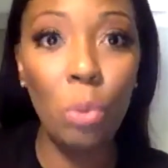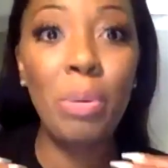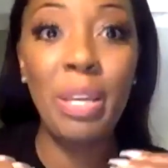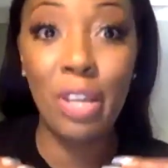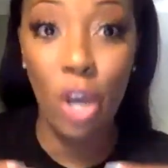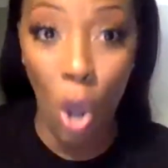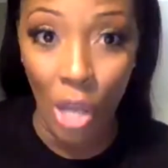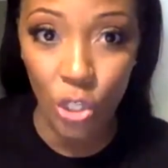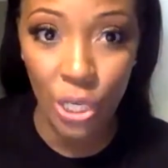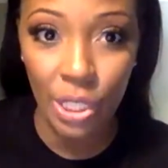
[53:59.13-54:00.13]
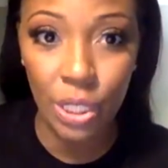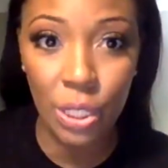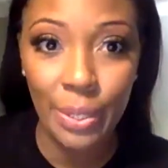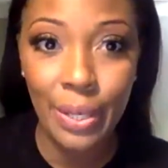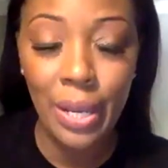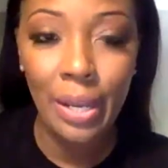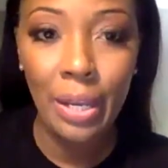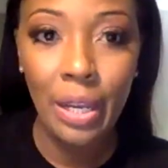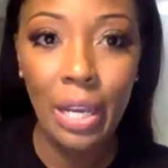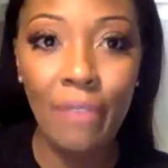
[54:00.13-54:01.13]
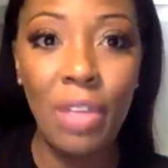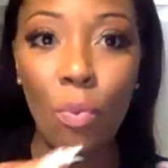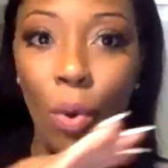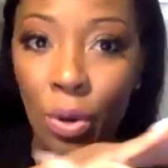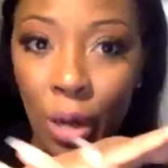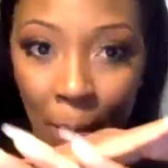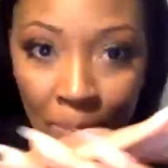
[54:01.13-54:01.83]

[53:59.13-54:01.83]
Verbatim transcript: you, be cautious. If they weren't